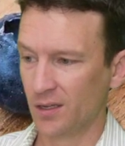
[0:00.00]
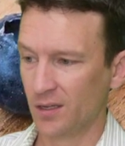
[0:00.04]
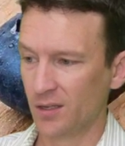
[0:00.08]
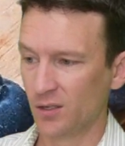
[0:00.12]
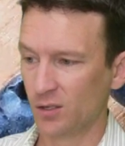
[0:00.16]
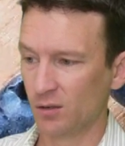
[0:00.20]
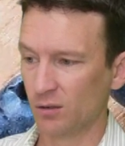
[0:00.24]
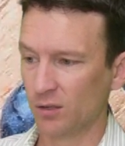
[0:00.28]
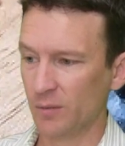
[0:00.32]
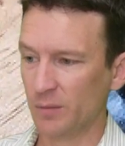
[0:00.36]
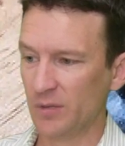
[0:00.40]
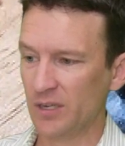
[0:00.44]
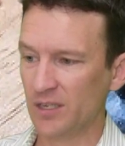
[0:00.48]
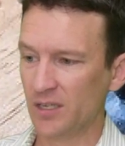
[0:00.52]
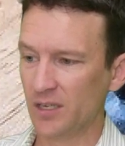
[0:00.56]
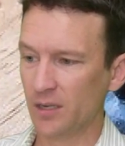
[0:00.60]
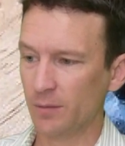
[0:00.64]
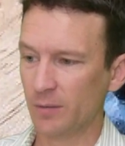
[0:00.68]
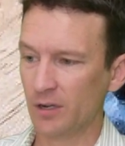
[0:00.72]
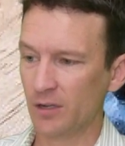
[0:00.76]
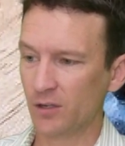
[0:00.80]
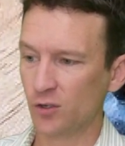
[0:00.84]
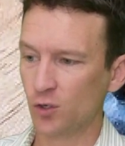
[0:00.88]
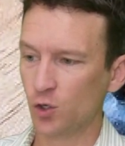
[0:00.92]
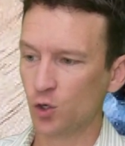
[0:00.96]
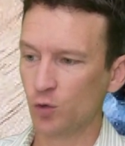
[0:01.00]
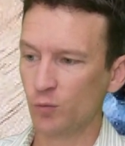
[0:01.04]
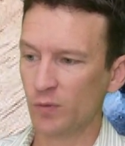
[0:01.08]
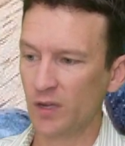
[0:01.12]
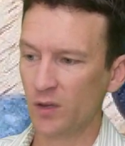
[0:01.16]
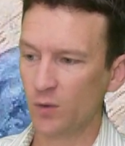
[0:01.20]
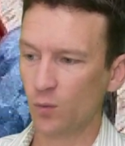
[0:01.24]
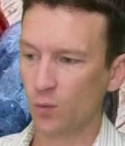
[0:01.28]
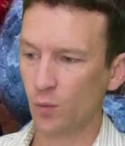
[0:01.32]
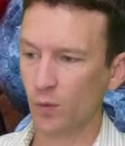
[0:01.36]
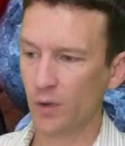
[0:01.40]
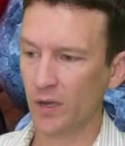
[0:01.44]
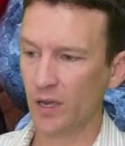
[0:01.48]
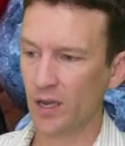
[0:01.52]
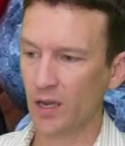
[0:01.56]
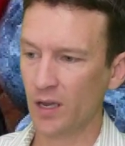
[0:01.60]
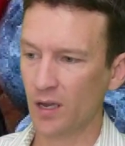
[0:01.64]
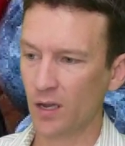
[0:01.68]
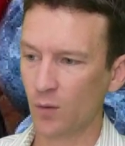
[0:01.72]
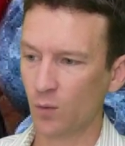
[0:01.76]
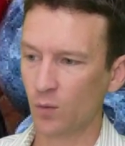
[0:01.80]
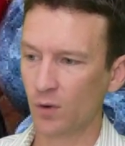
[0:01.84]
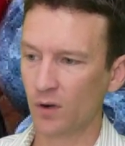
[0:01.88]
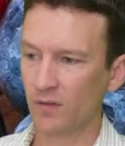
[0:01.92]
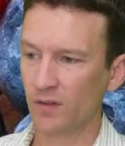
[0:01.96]
So let me say I'm gonna zoom in way
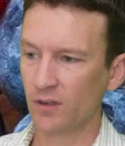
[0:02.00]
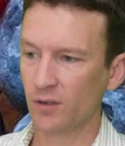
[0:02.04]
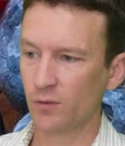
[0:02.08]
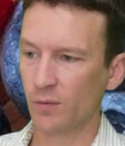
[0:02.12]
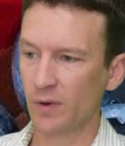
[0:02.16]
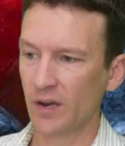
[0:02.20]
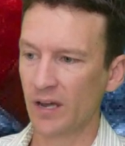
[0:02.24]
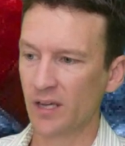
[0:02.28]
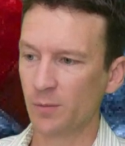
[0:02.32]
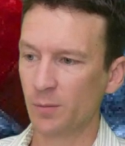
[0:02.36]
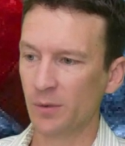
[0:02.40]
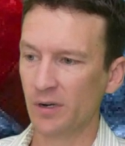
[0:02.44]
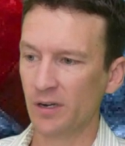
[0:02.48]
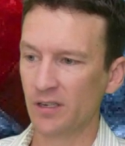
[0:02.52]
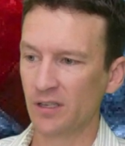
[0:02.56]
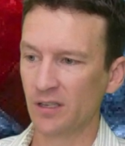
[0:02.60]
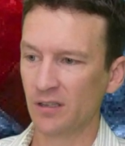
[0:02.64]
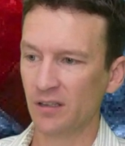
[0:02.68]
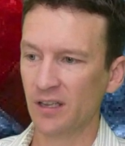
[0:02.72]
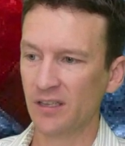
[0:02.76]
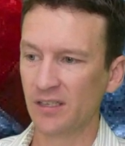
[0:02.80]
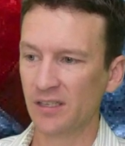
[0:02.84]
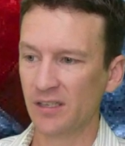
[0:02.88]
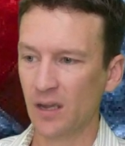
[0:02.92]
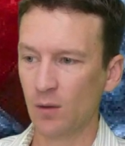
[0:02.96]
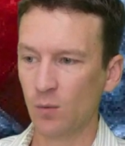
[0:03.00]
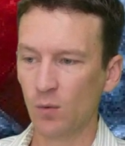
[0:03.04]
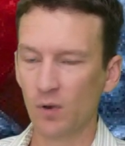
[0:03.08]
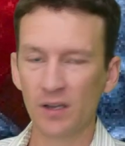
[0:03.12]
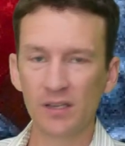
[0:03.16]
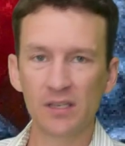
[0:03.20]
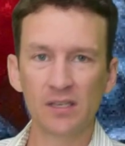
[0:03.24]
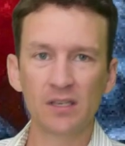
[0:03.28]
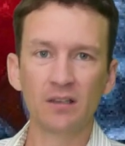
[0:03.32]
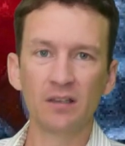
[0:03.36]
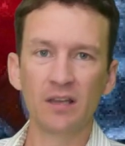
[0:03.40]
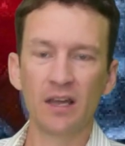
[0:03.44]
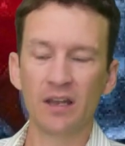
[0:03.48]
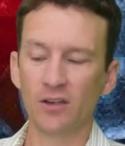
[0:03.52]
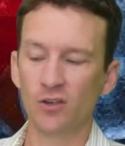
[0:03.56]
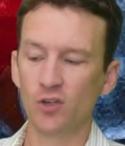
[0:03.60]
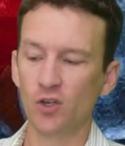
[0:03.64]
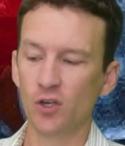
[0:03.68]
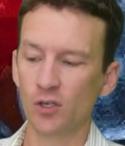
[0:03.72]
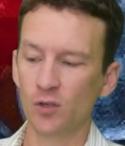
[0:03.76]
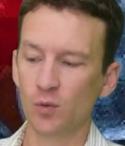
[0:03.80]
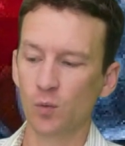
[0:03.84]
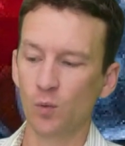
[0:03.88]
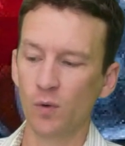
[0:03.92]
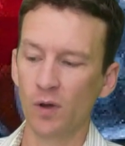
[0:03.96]
on one of these raspberries. And let's say I wanna select
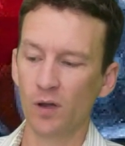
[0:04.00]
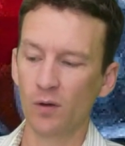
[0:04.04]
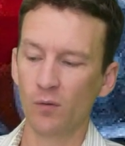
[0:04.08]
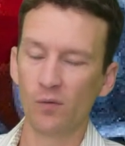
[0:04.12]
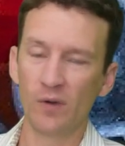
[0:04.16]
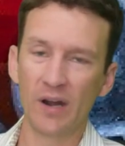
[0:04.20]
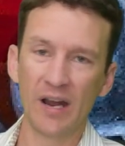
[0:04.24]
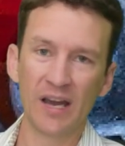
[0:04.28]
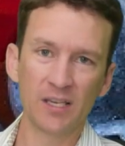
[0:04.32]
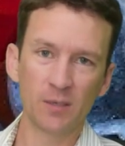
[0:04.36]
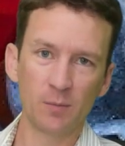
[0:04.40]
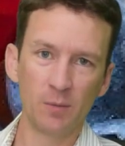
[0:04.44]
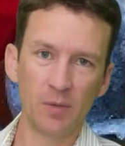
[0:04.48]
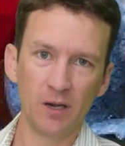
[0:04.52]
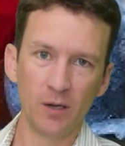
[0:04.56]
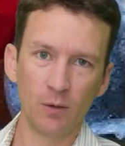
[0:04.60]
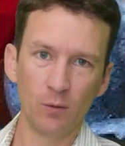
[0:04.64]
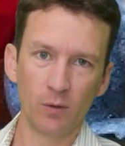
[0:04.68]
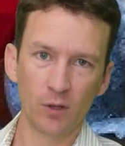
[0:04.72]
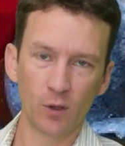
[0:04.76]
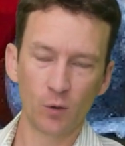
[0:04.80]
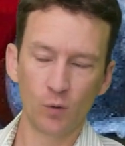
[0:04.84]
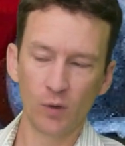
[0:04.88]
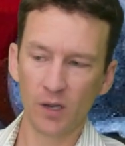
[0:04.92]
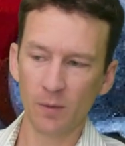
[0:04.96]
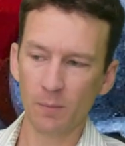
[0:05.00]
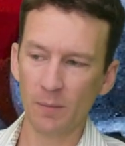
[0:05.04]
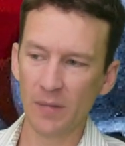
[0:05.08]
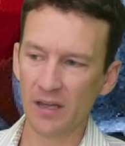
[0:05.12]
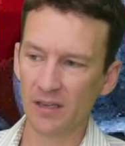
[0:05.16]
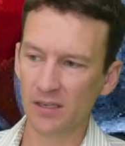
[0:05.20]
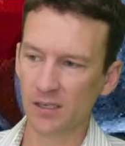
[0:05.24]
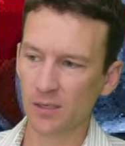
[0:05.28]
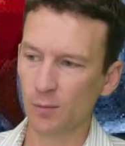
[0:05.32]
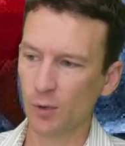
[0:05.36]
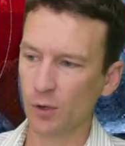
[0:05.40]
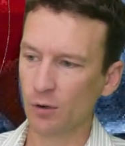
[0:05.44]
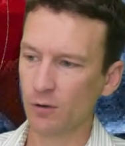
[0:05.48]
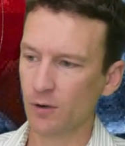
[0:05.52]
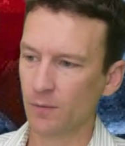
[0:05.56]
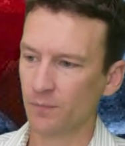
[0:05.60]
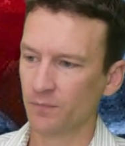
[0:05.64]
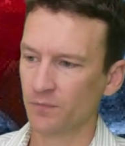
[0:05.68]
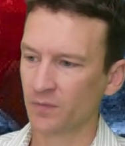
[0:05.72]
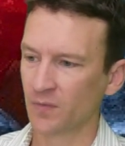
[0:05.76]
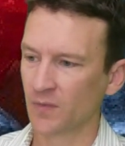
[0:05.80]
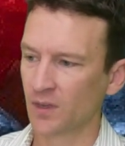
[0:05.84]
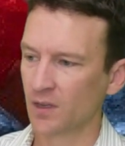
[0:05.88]
just one raspberry with quick mask mode.